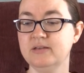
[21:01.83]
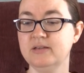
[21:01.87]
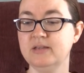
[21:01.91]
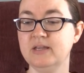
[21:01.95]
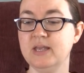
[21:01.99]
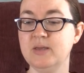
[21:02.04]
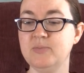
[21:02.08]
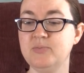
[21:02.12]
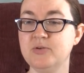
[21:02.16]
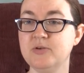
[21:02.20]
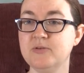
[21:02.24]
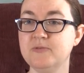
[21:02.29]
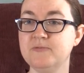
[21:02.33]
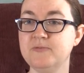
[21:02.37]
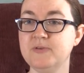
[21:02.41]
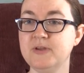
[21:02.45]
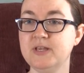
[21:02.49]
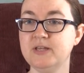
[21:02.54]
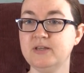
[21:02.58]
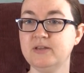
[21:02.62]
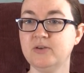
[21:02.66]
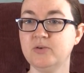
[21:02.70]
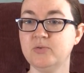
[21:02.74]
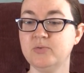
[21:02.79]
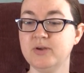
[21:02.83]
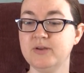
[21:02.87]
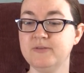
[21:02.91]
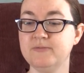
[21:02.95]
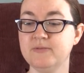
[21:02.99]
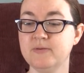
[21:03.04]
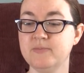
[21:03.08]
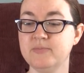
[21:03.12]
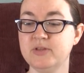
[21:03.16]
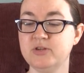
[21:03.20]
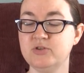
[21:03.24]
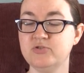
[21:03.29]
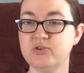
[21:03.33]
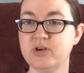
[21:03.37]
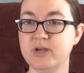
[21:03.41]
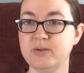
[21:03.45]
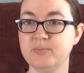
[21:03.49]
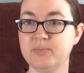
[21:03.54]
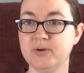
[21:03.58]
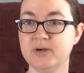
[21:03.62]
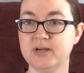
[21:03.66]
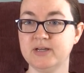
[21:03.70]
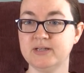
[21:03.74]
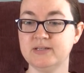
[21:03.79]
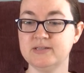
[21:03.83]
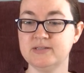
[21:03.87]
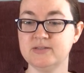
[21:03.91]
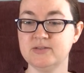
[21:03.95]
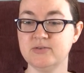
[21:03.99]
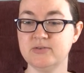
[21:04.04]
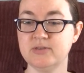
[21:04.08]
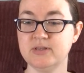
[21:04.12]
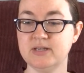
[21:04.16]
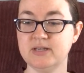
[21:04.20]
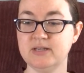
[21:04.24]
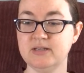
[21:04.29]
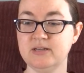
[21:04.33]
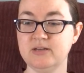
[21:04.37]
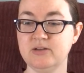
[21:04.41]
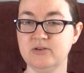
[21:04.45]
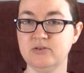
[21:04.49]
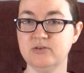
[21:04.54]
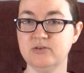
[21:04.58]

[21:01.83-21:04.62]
Keep your feet away from the tripods so that you